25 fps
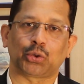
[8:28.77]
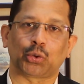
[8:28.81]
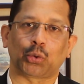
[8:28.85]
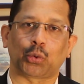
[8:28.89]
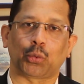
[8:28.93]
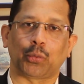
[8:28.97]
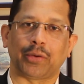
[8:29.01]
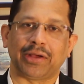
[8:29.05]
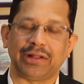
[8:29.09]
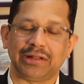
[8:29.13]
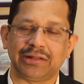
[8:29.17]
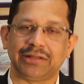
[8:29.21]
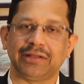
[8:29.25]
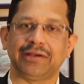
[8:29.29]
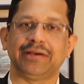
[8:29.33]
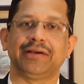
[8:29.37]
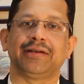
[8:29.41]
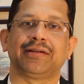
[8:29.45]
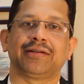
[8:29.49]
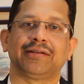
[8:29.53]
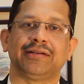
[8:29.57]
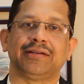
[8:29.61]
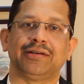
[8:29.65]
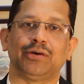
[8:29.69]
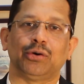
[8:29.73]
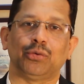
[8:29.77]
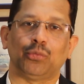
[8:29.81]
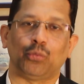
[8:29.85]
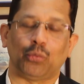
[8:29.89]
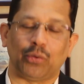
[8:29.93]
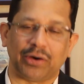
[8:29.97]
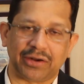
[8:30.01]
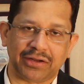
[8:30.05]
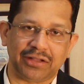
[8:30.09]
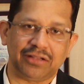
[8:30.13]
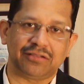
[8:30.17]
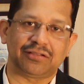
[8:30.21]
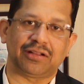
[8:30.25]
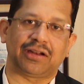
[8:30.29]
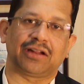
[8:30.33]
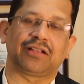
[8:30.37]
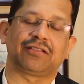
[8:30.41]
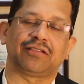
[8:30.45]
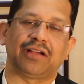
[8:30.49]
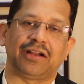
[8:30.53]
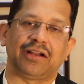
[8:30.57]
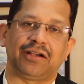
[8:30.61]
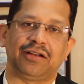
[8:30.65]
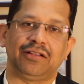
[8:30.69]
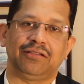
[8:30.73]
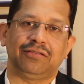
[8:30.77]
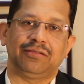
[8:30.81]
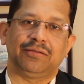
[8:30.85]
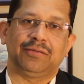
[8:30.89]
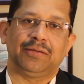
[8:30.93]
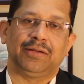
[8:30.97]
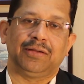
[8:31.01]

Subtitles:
quell their worries and anxieties,